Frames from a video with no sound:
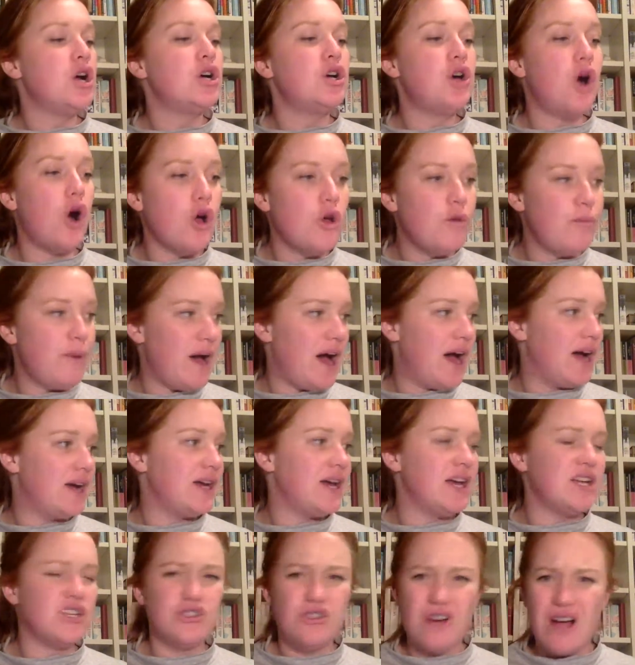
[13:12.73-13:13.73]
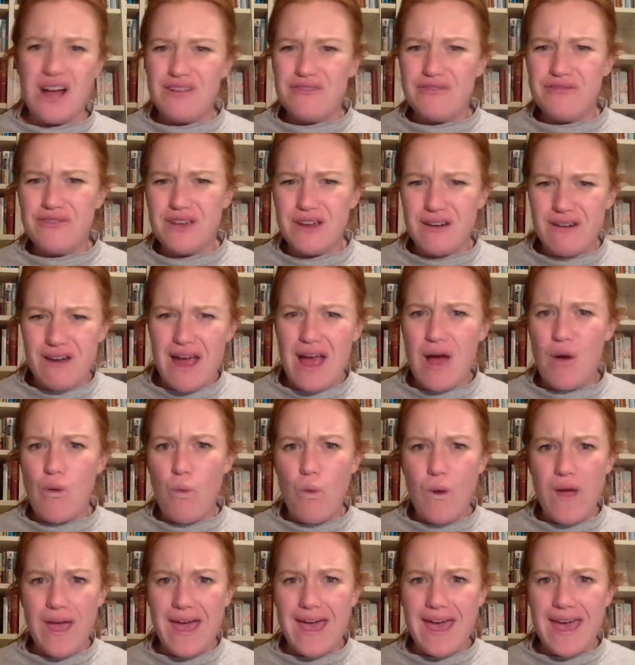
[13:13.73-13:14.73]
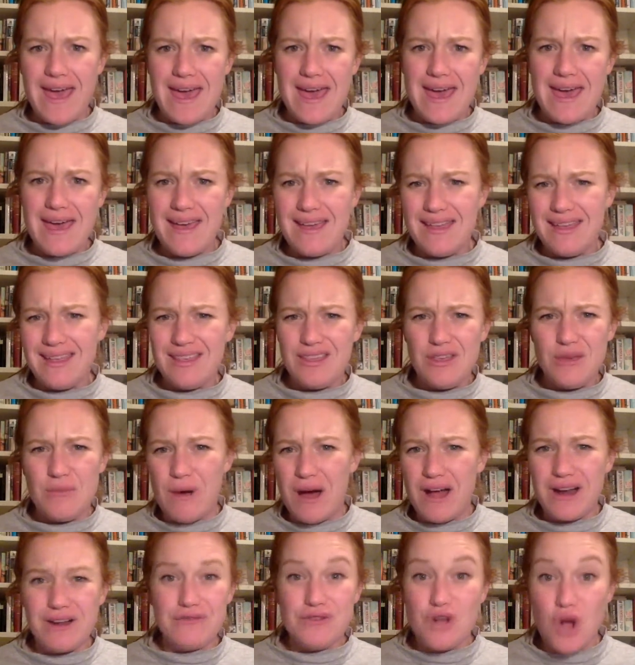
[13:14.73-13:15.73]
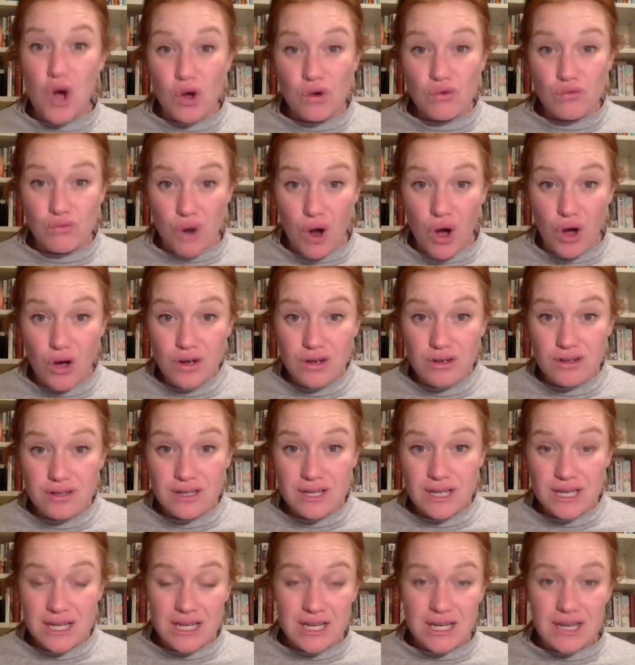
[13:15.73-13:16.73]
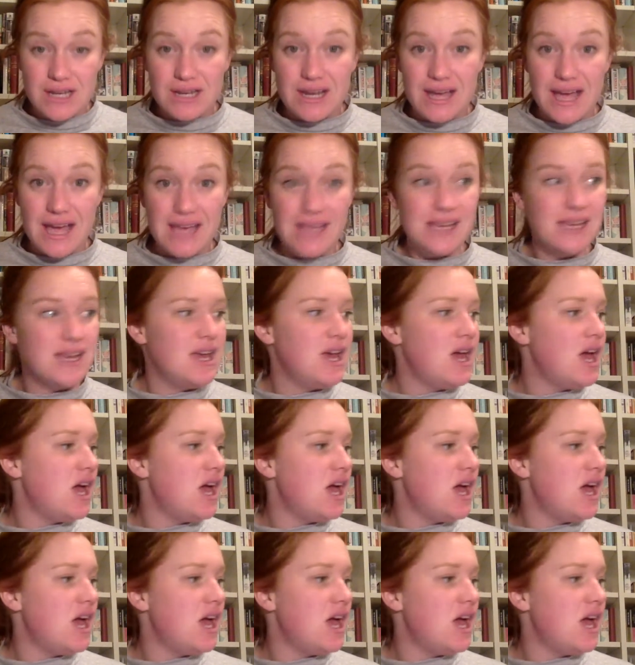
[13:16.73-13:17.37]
go back and try and figure out where you might have gone wrong, okay?